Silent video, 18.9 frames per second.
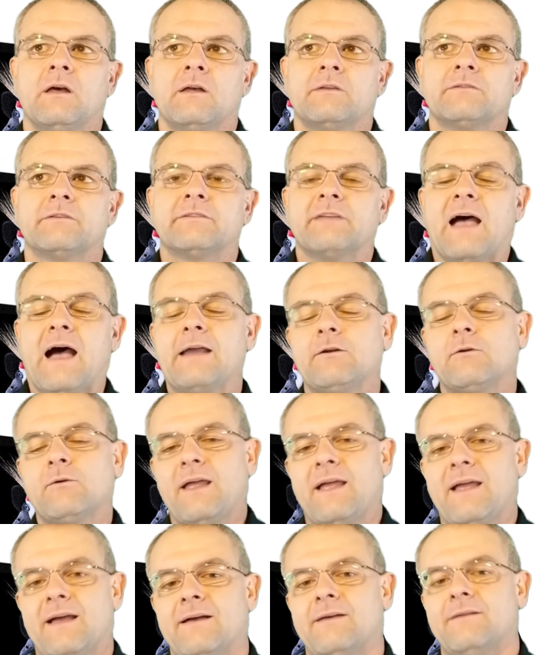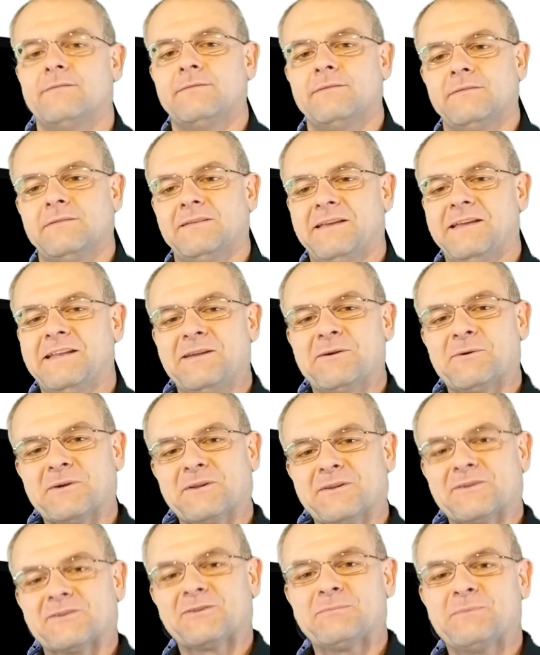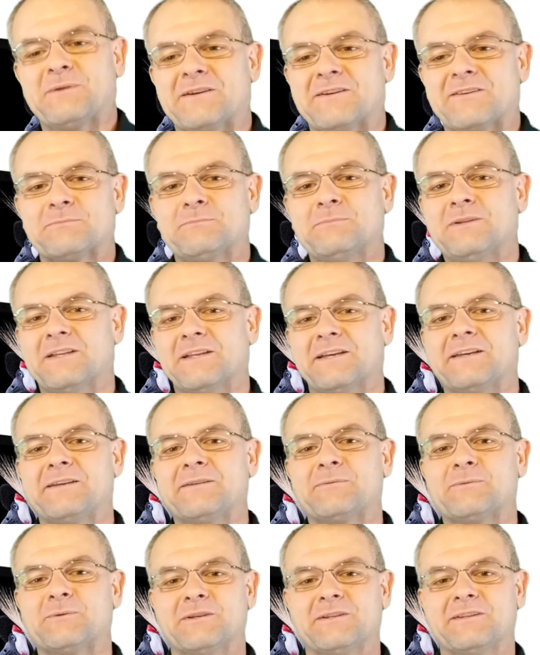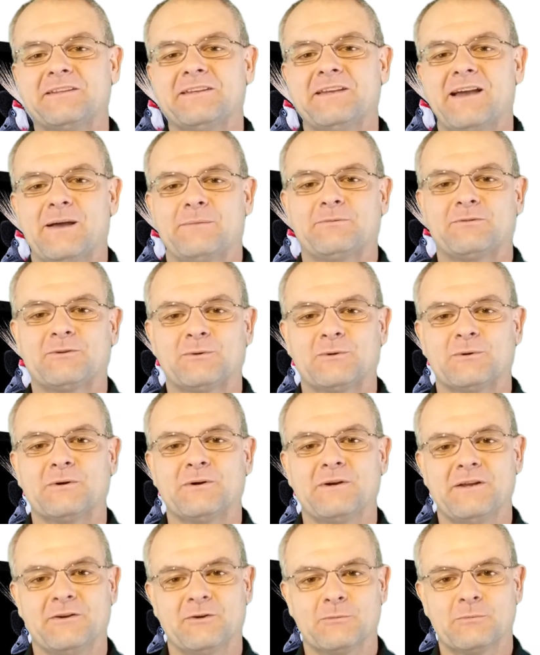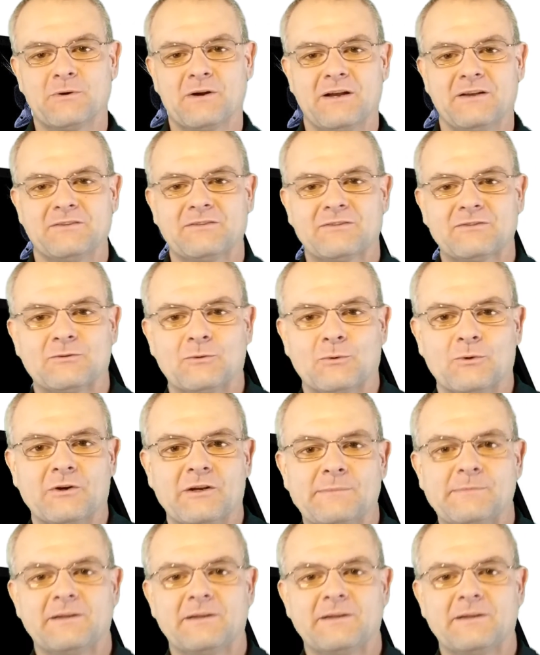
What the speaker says: since I don't have any real experience playing with the App Store enterprise story,